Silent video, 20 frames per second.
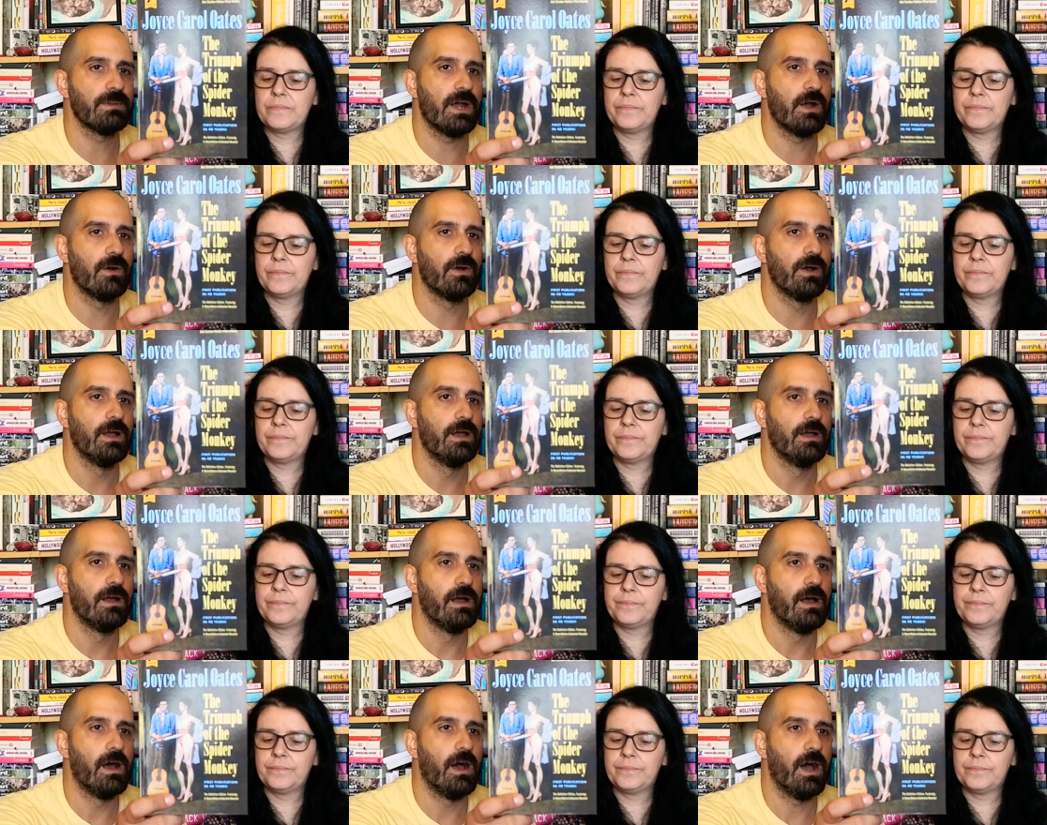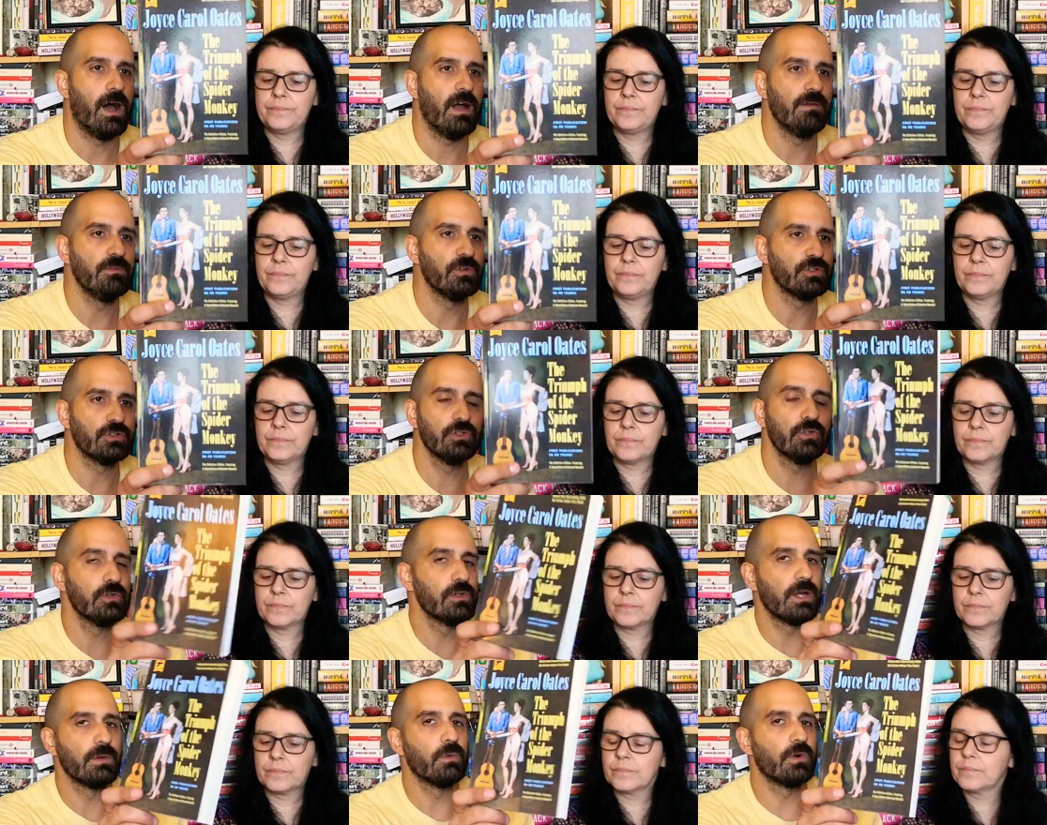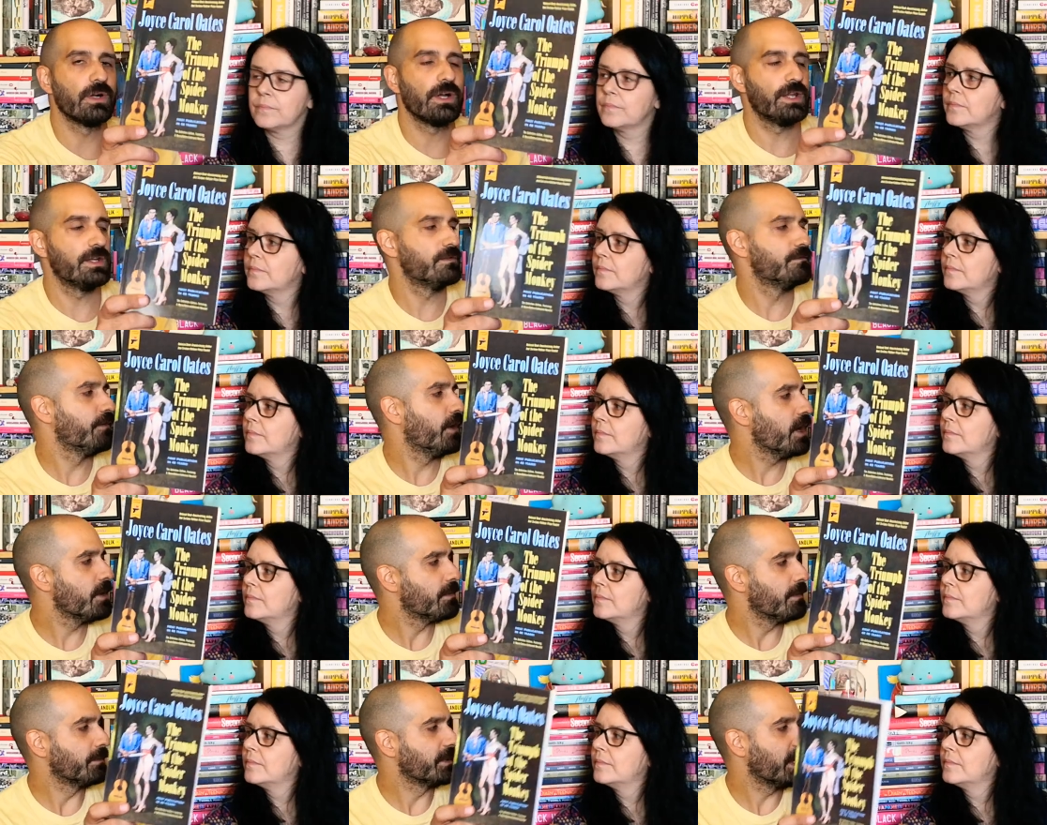Speaker 1: about. I'm not sure like what kind of
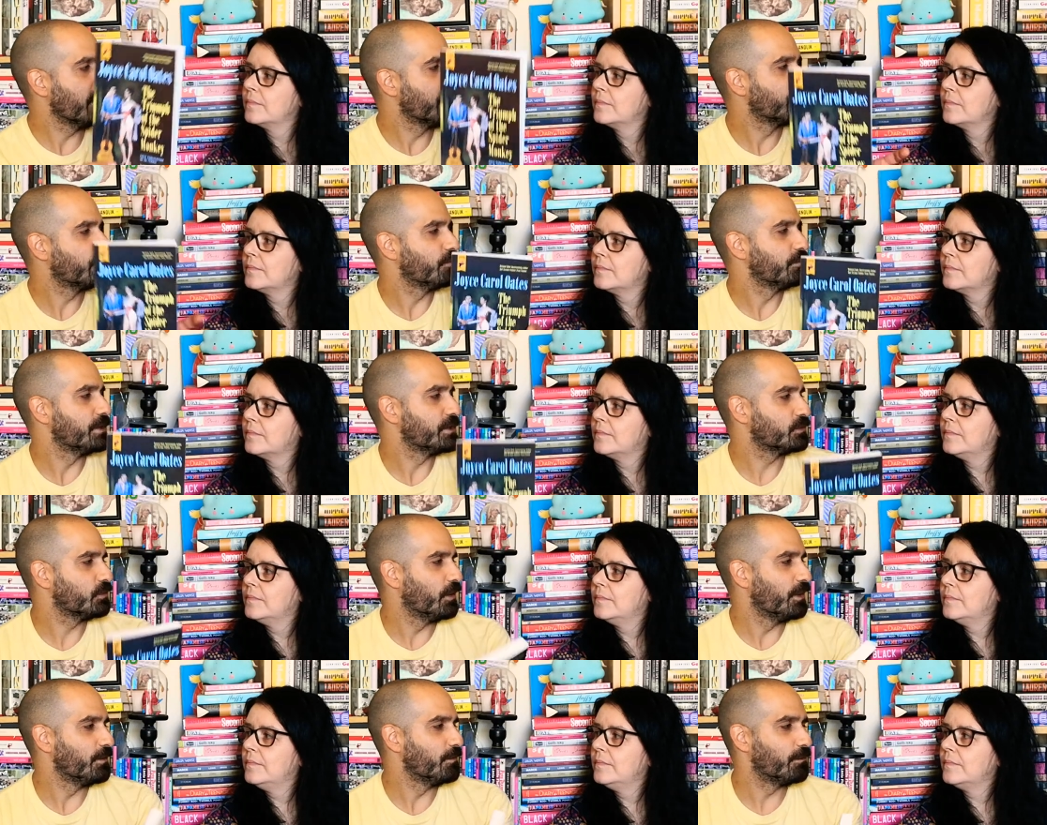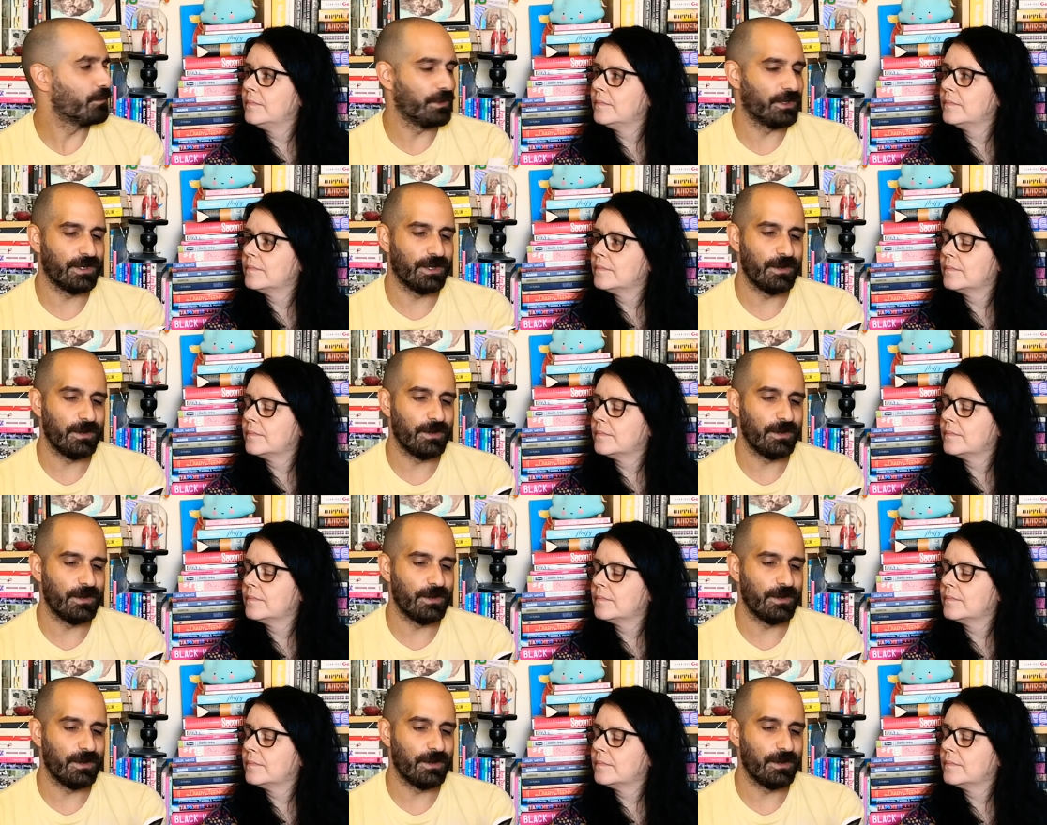vibe I'm getting from this mm. one, hmm. but